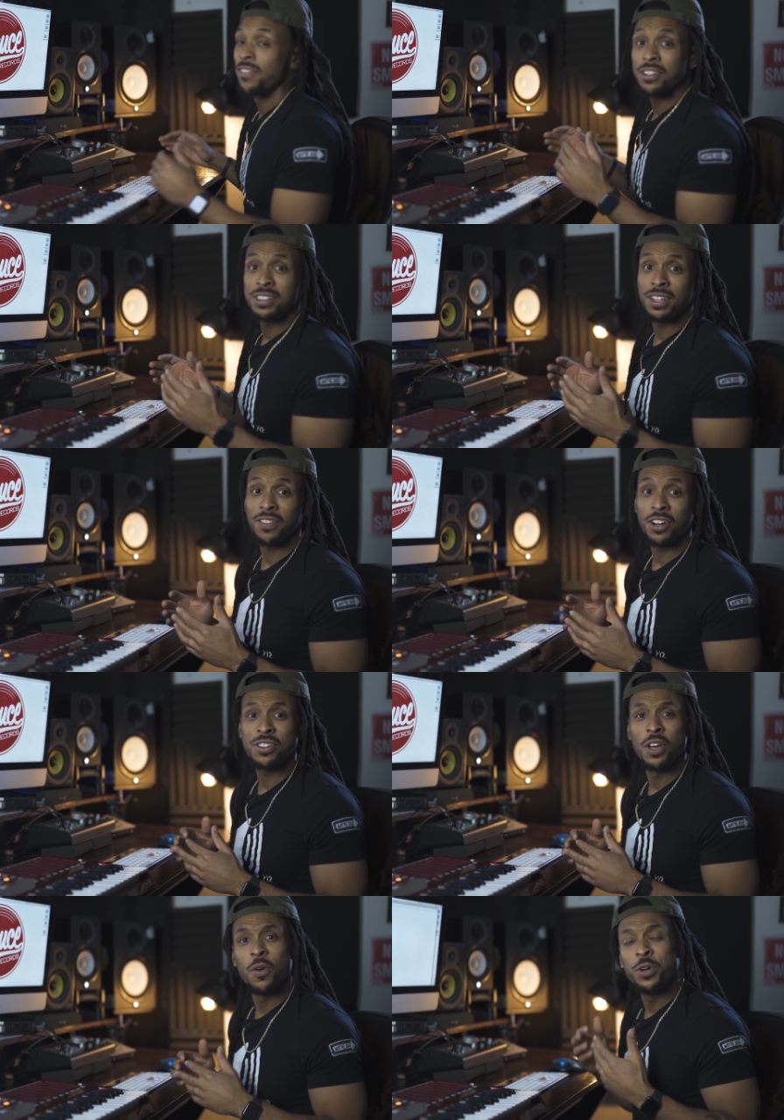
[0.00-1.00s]
First thing
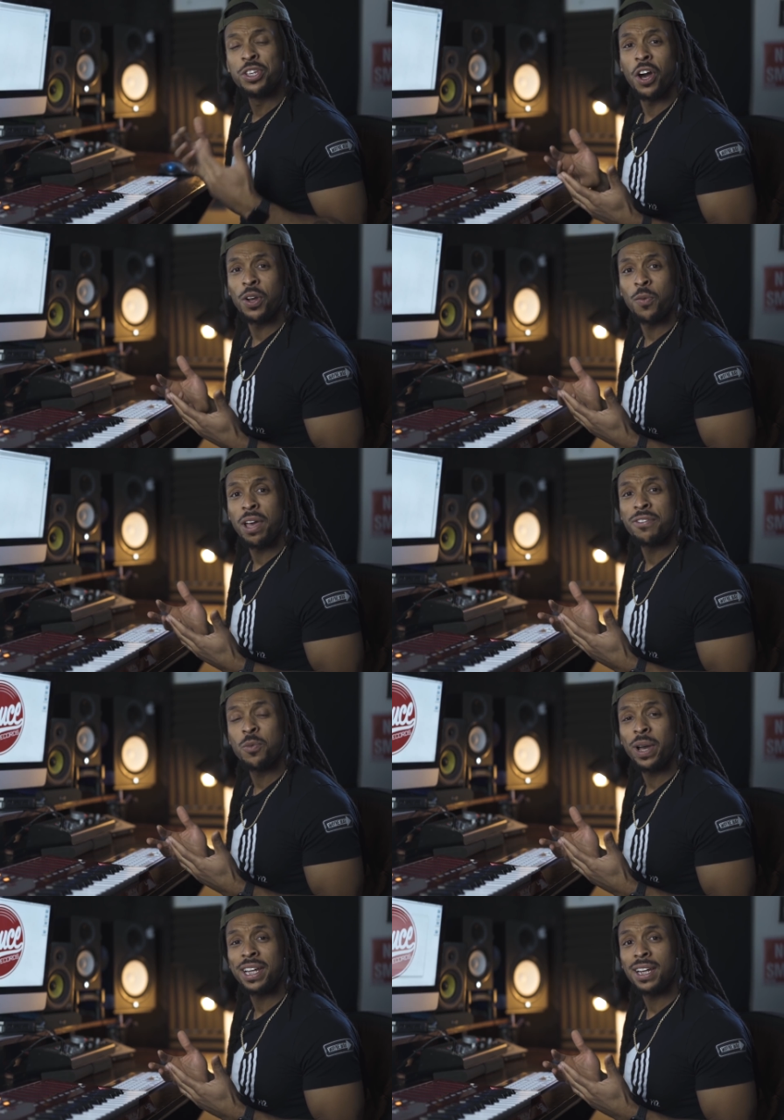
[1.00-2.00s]
first, when you go to
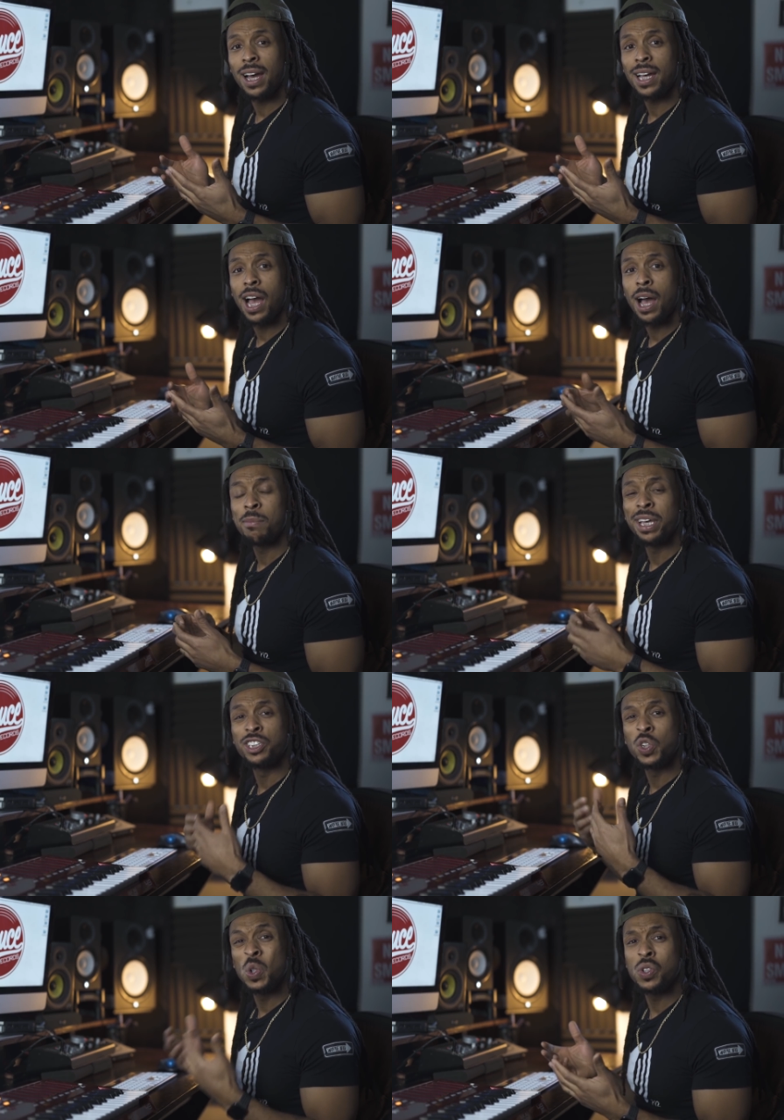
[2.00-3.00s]
wavywayne.com
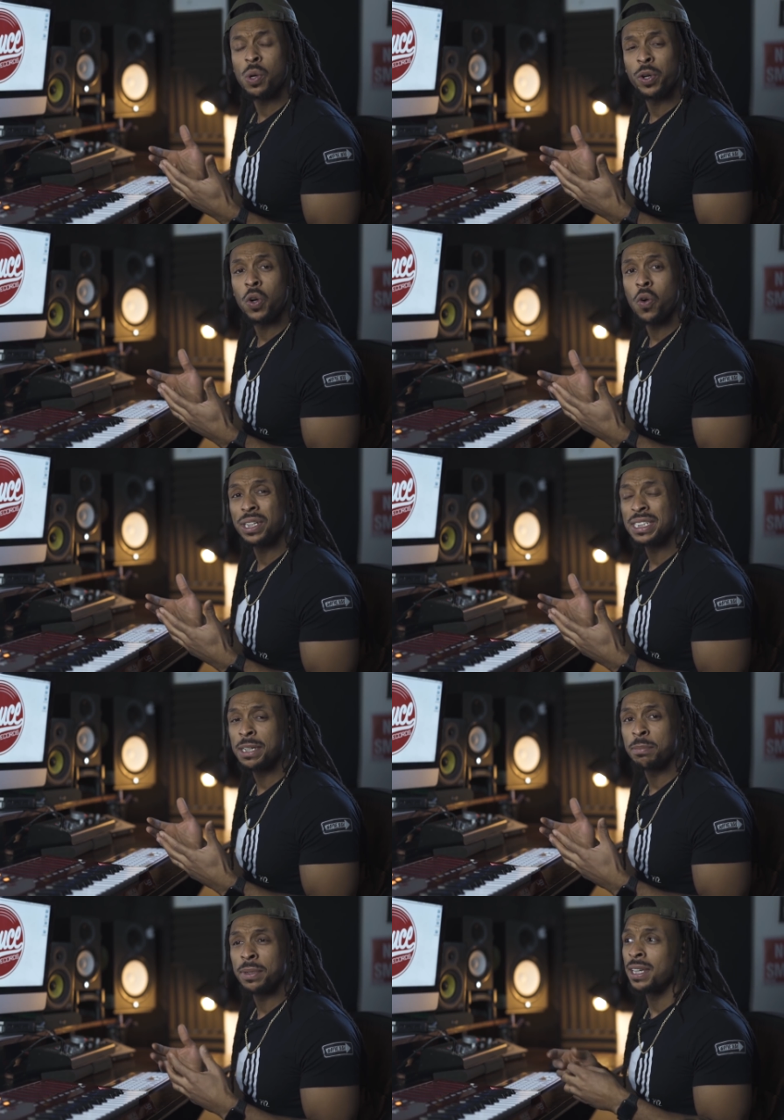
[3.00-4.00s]
and choose your recording
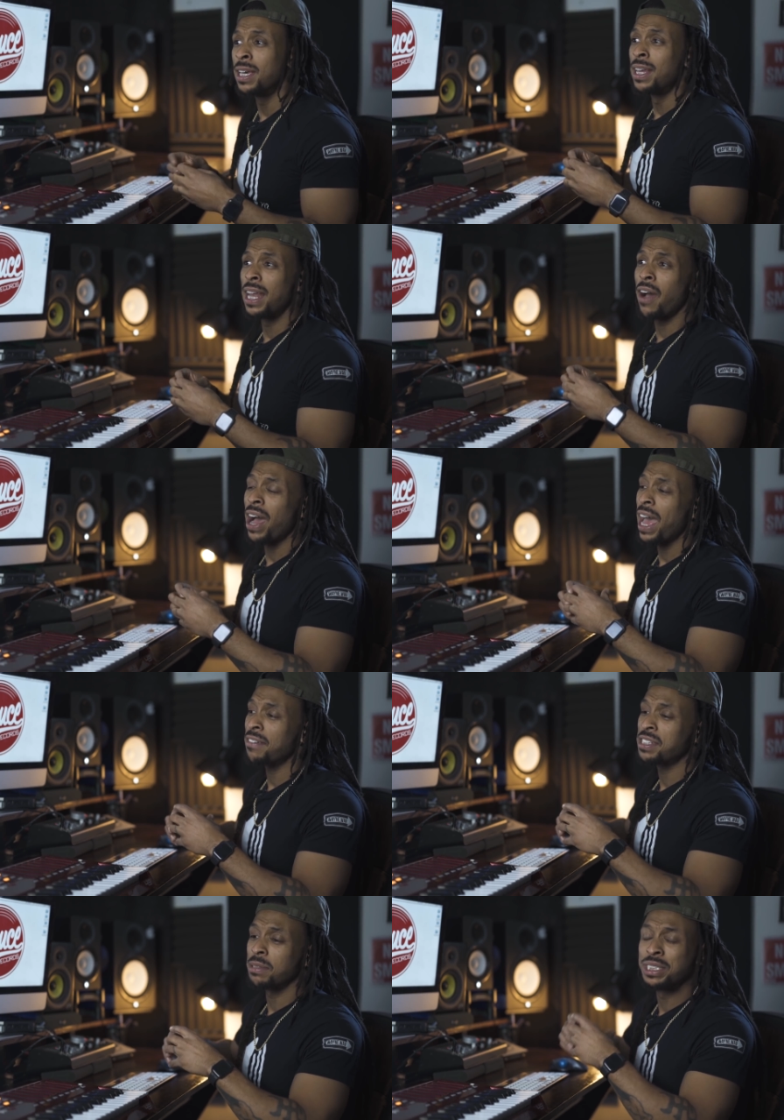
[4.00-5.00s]
template, now I
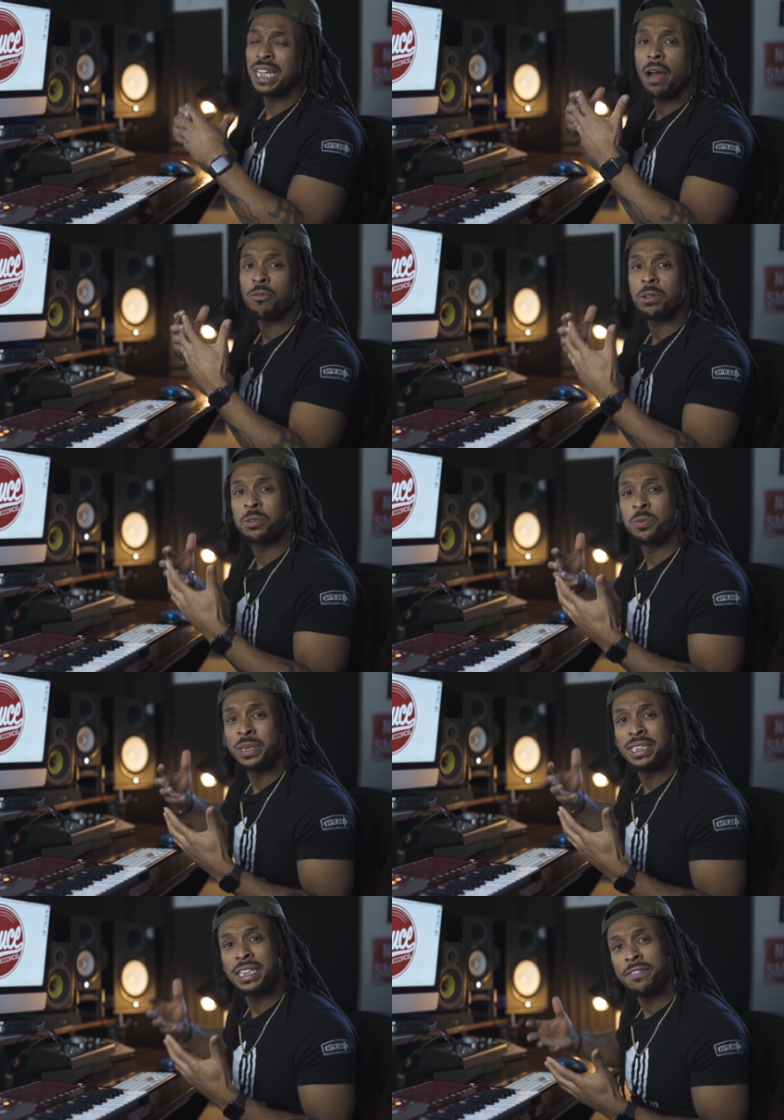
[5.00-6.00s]
have some genre
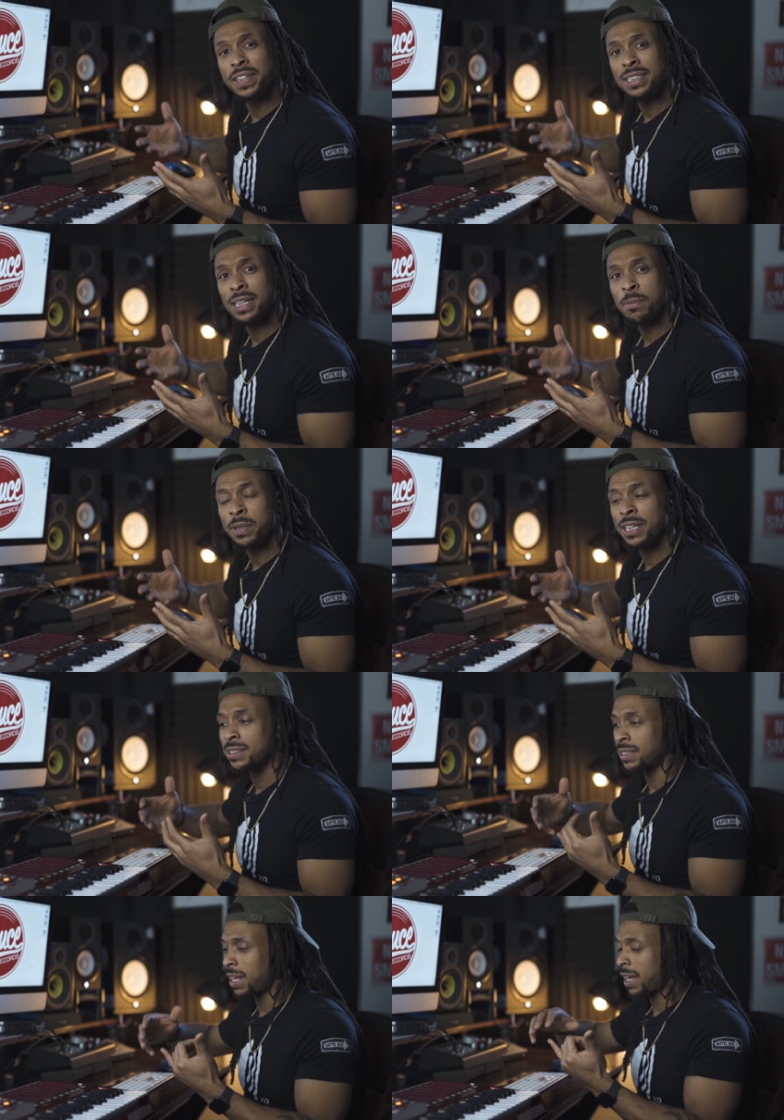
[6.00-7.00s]
specific
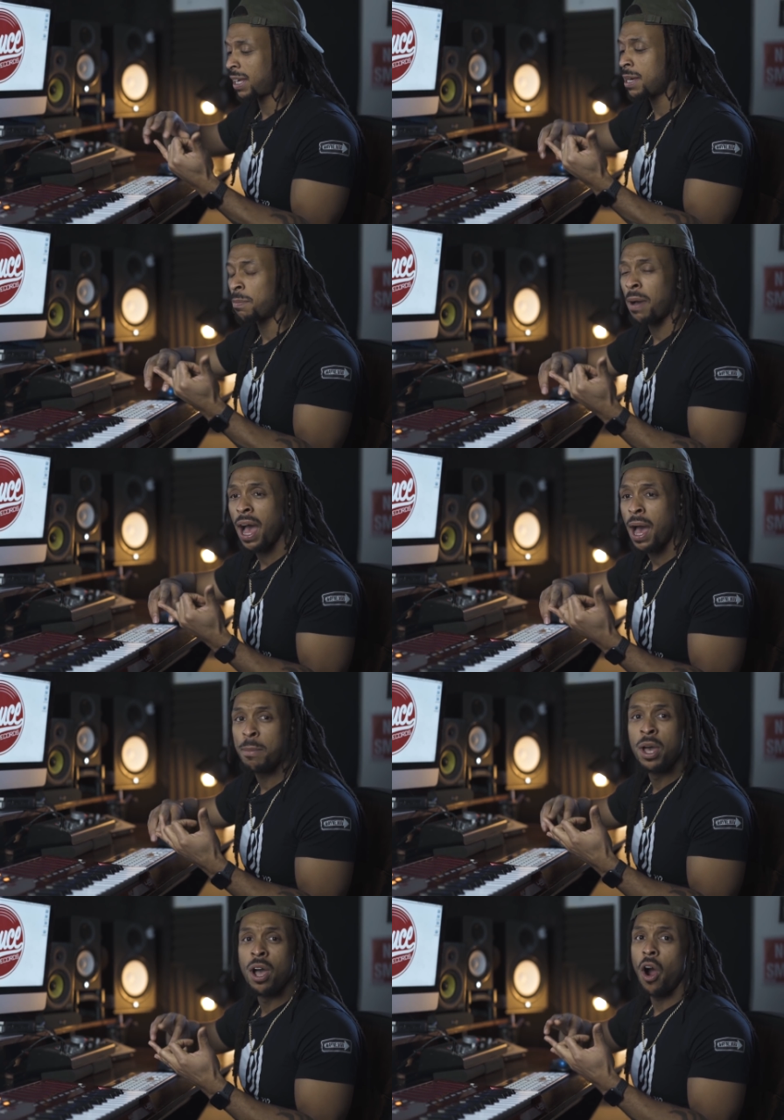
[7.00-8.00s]
templates like hip
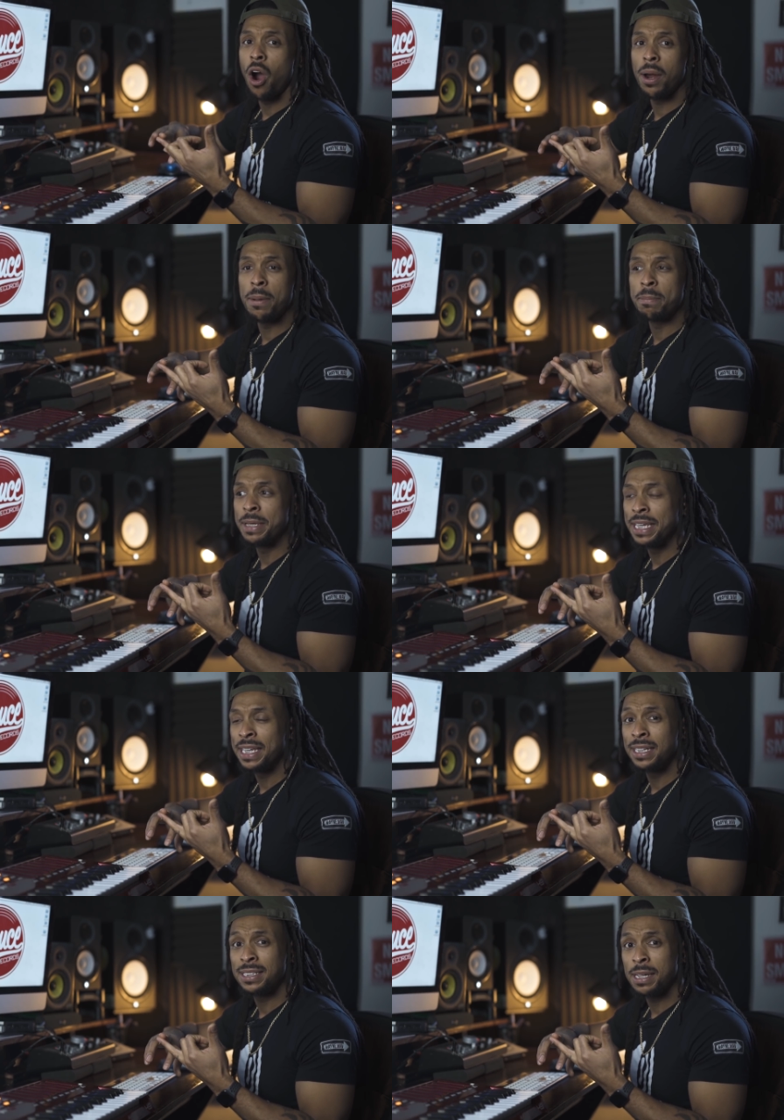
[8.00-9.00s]
hop,
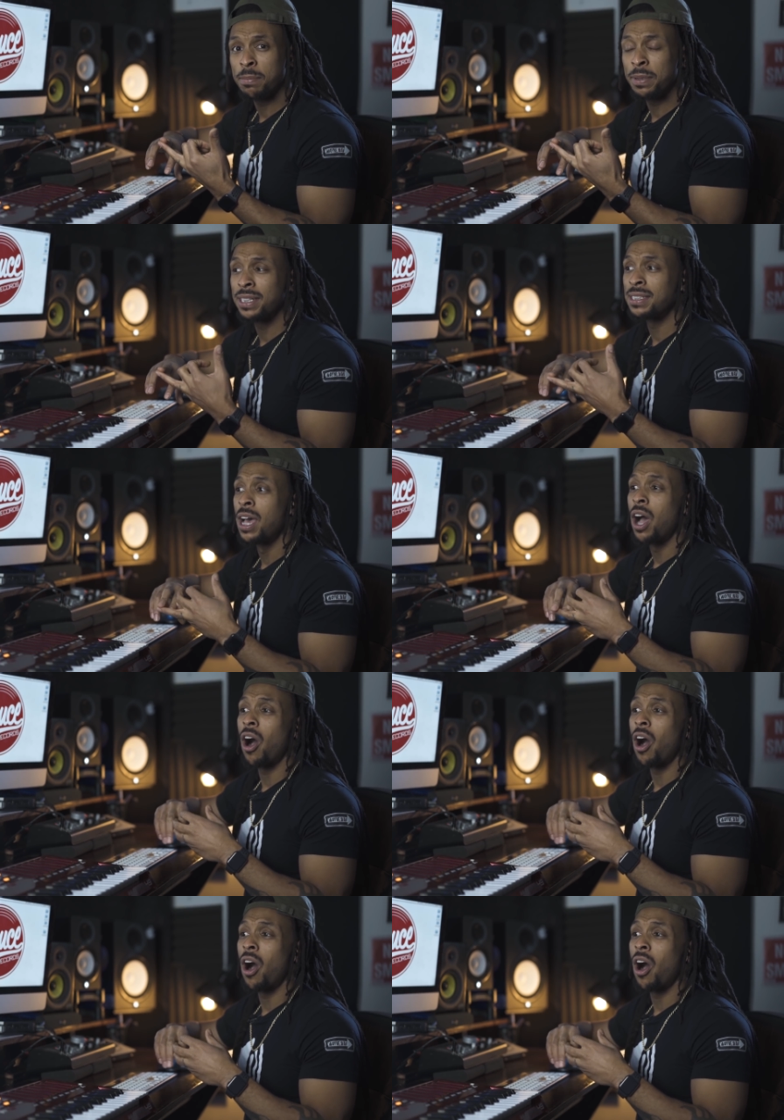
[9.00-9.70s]
R&B templates.